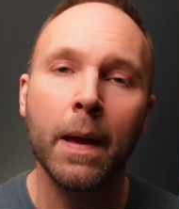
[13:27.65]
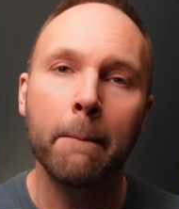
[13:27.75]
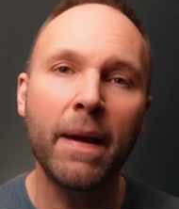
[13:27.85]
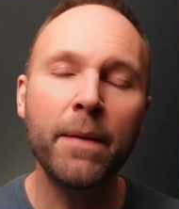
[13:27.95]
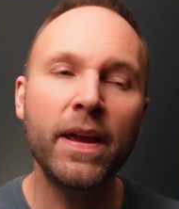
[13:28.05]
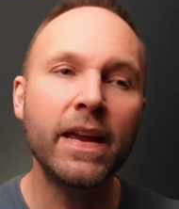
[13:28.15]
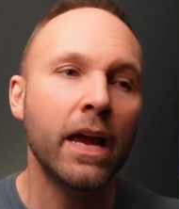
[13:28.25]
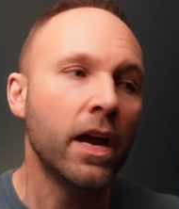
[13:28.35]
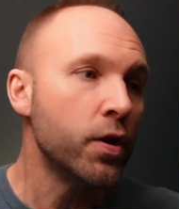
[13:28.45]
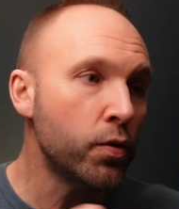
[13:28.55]
maybe
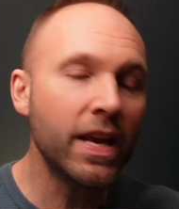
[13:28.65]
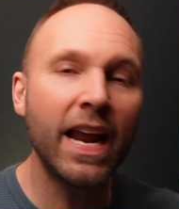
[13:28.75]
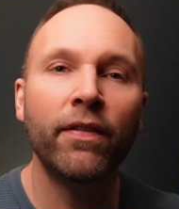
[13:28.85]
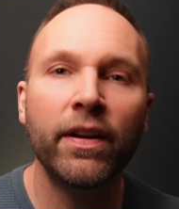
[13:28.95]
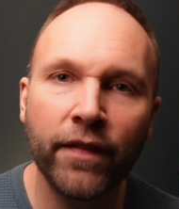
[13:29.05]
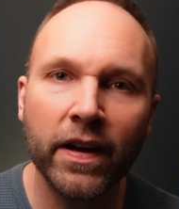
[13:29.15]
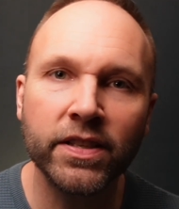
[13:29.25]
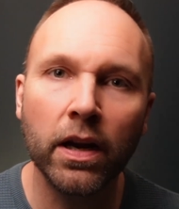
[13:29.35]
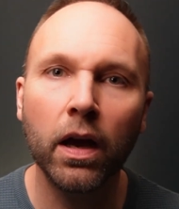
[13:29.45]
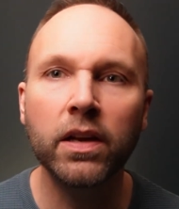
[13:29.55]
you did have an
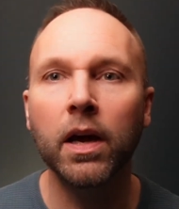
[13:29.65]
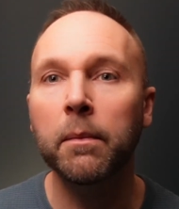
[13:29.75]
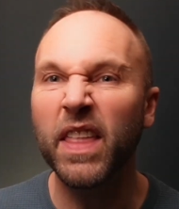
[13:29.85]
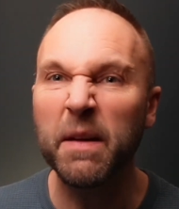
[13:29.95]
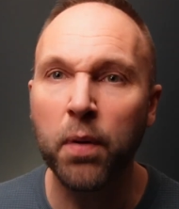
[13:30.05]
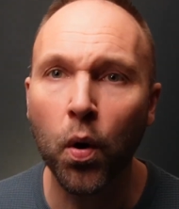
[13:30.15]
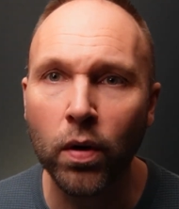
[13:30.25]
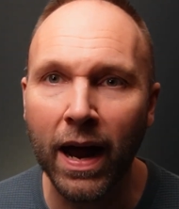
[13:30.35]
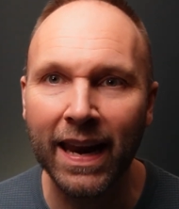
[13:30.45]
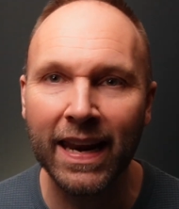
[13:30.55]
investor lined up, they
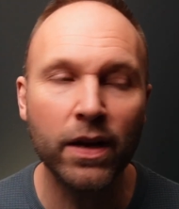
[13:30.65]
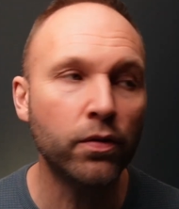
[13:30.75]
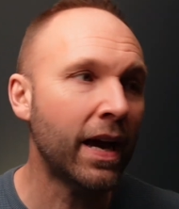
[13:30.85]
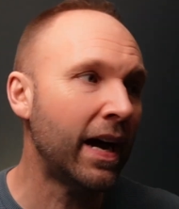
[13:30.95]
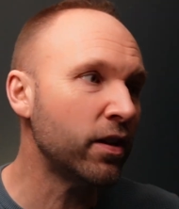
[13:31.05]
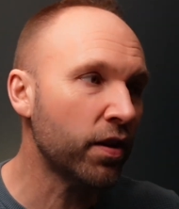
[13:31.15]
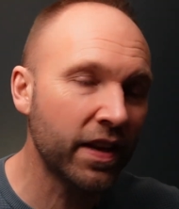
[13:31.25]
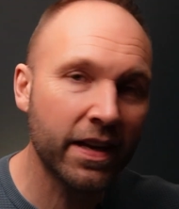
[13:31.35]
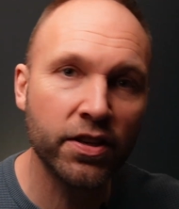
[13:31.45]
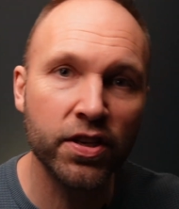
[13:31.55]
pulled out, let you down, you're
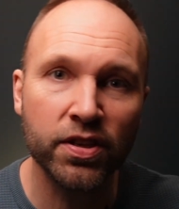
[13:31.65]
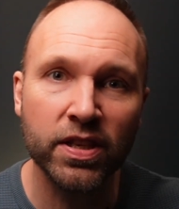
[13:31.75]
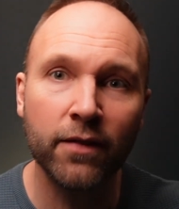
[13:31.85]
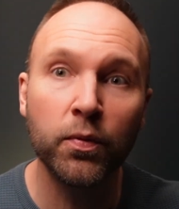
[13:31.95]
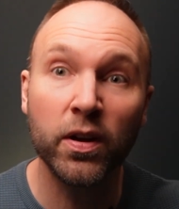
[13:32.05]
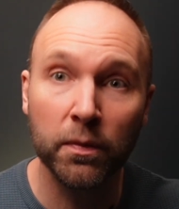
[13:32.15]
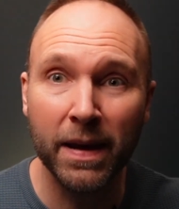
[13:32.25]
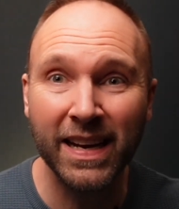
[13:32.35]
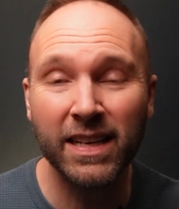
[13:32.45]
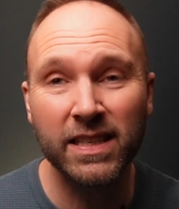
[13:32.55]
thinking to yourself, we could
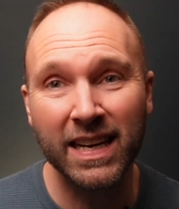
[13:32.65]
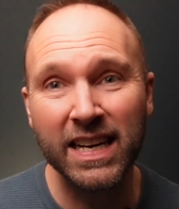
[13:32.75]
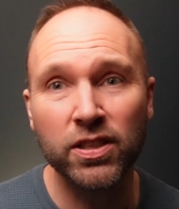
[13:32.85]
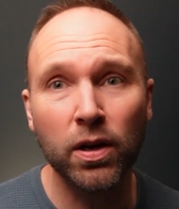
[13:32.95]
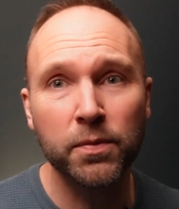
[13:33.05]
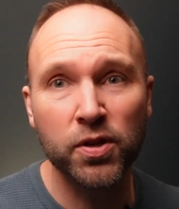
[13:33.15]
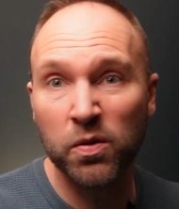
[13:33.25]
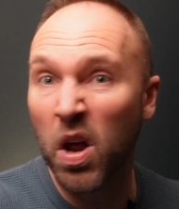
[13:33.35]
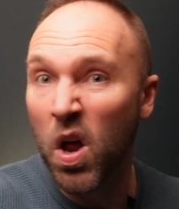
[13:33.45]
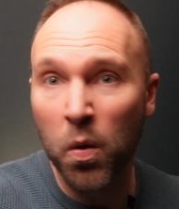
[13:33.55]
make this a lease option,